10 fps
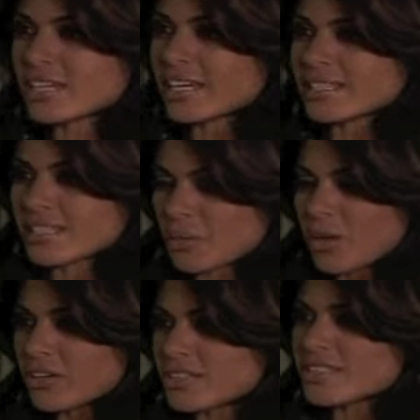I guess. I
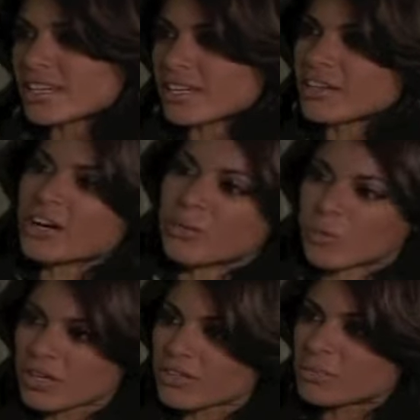want you to stay here. I
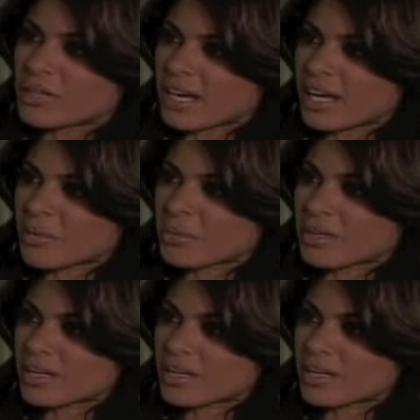want you to be happy.